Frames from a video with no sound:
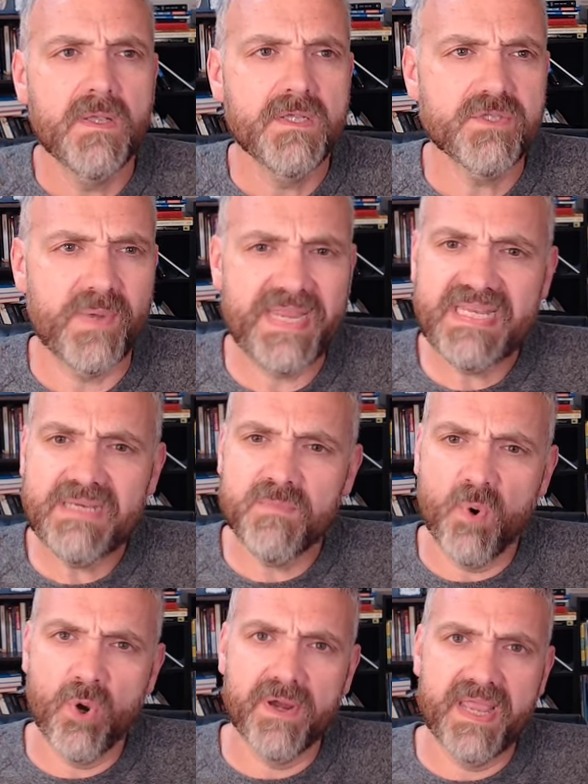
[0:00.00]
So, eating
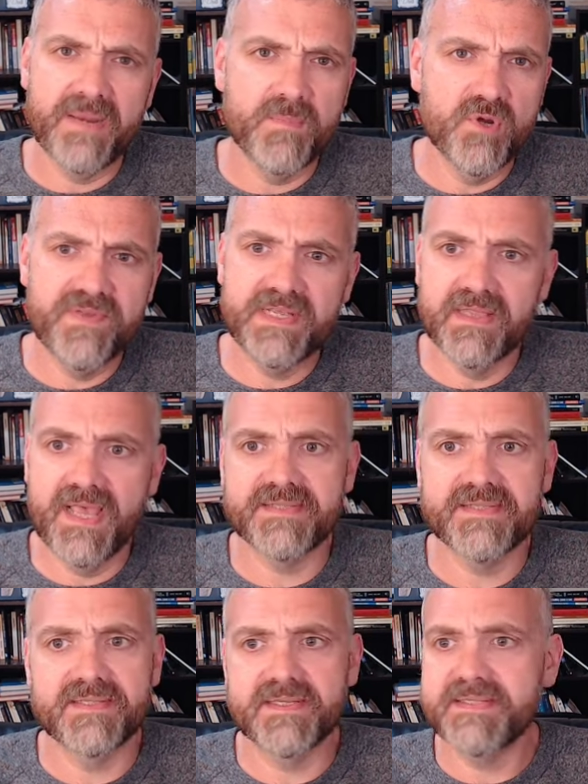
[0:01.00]
more and moving
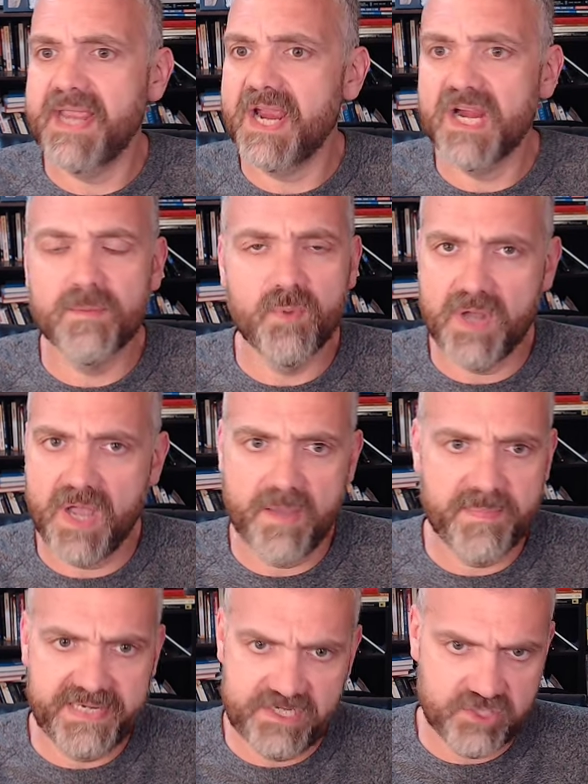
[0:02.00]
less is a terrible
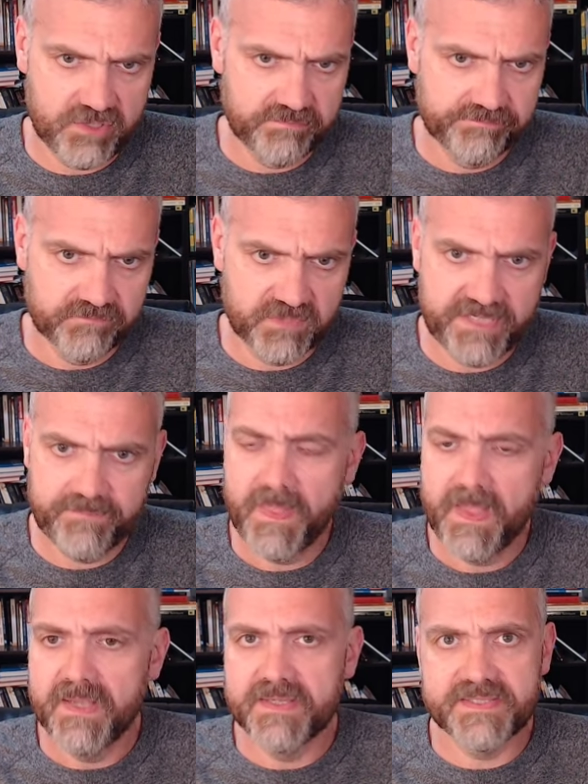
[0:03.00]
combination right?
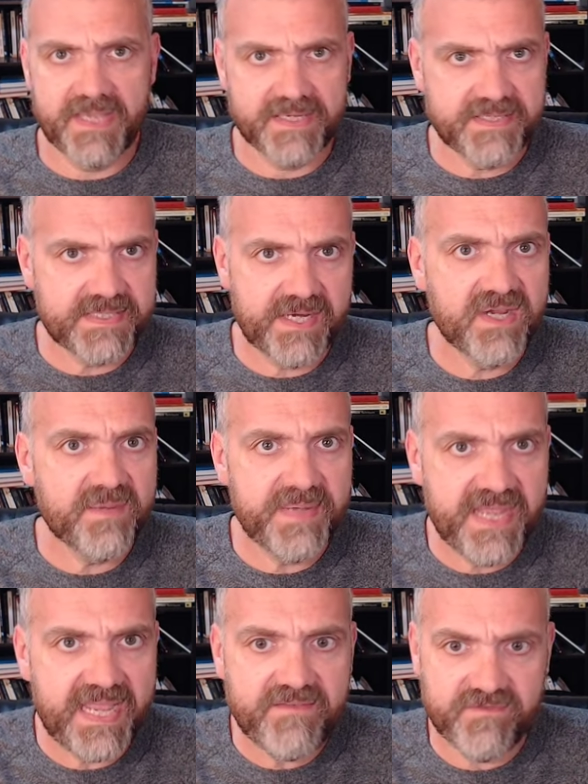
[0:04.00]
Sedentary
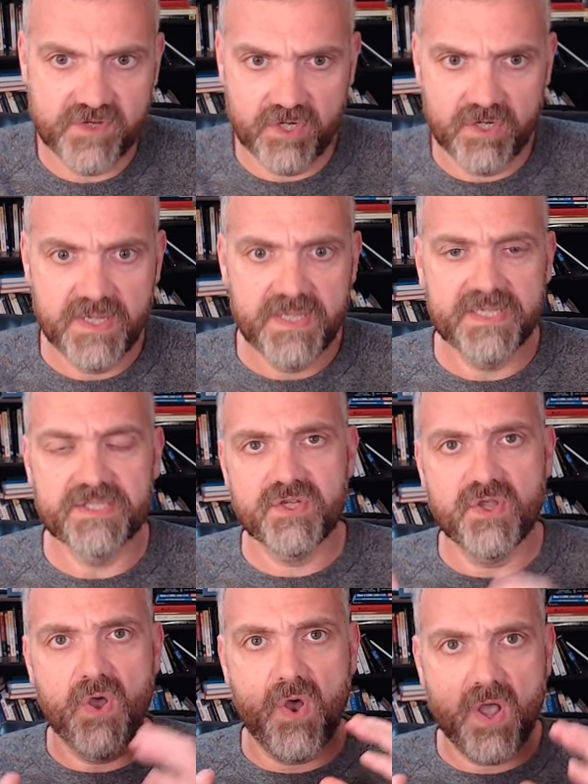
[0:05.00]
behavior is
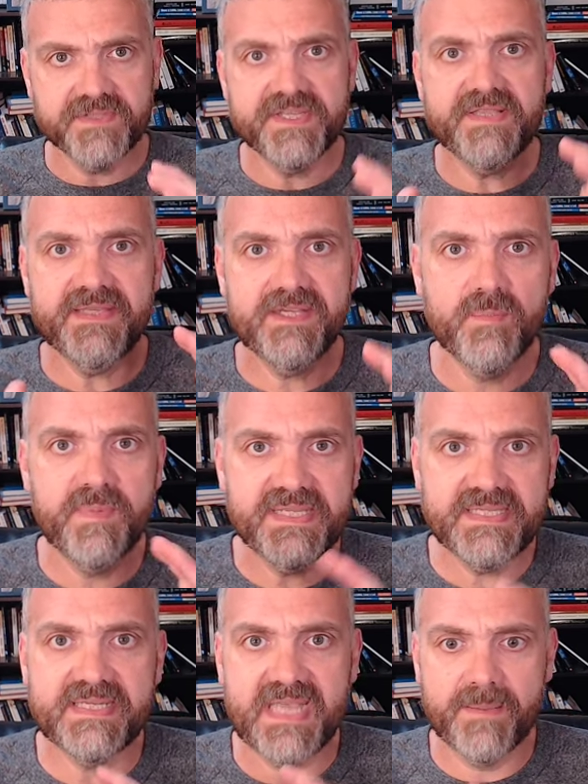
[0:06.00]
causing the
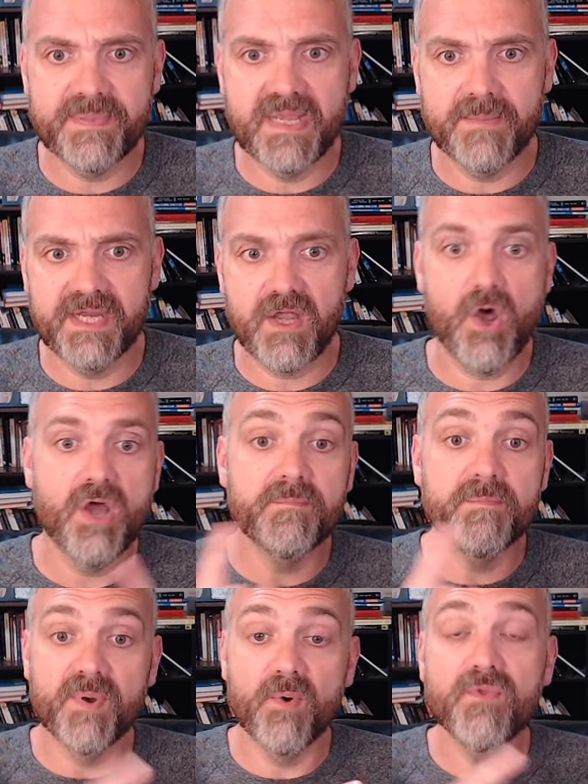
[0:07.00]
obesity epidemic on
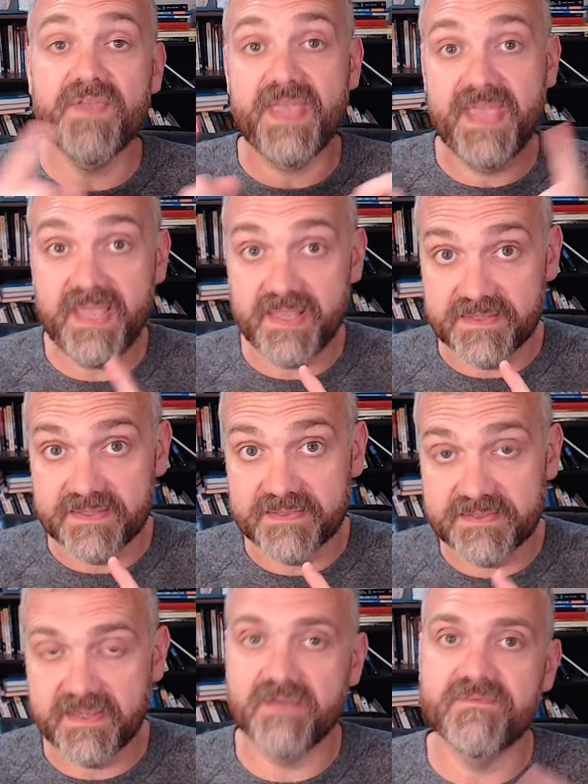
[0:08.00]
both
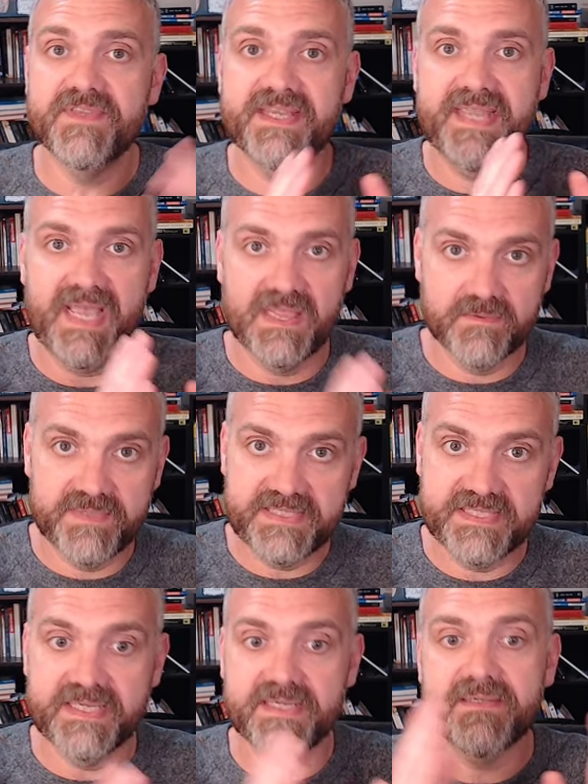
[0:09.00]
ends of the calories
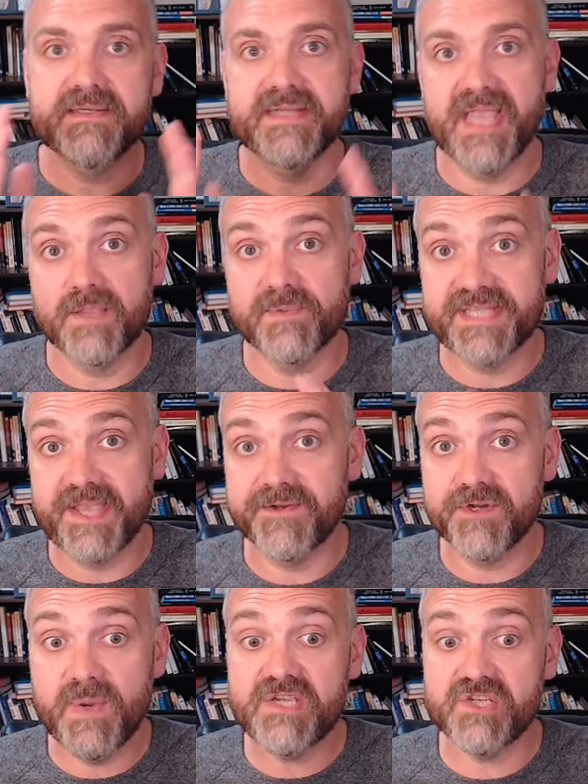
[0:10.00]
in, calories out
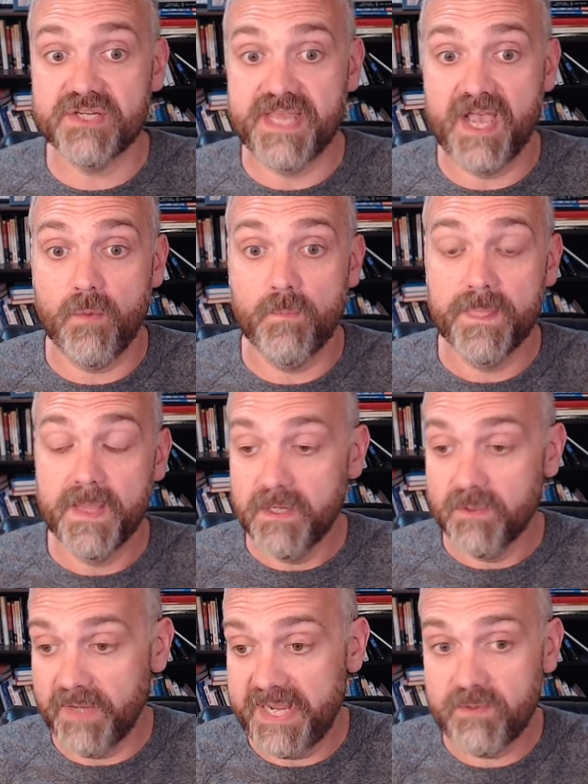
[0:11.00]
equation now,
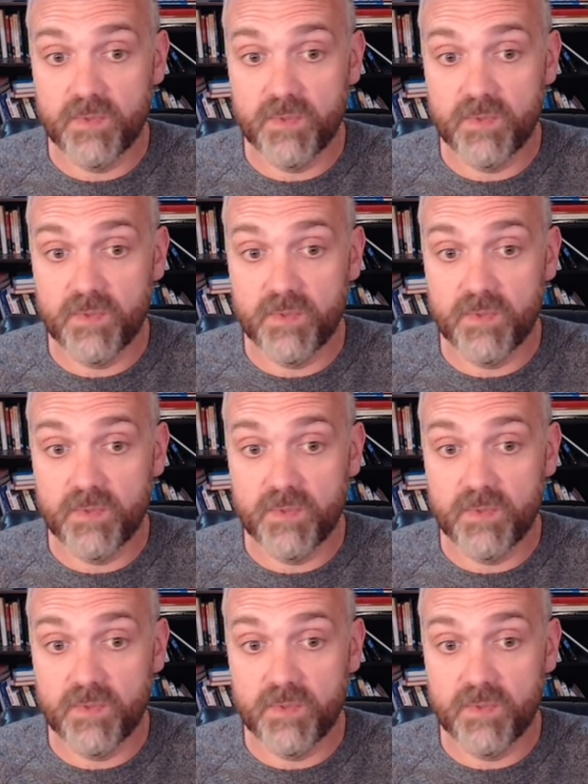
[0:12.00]
right?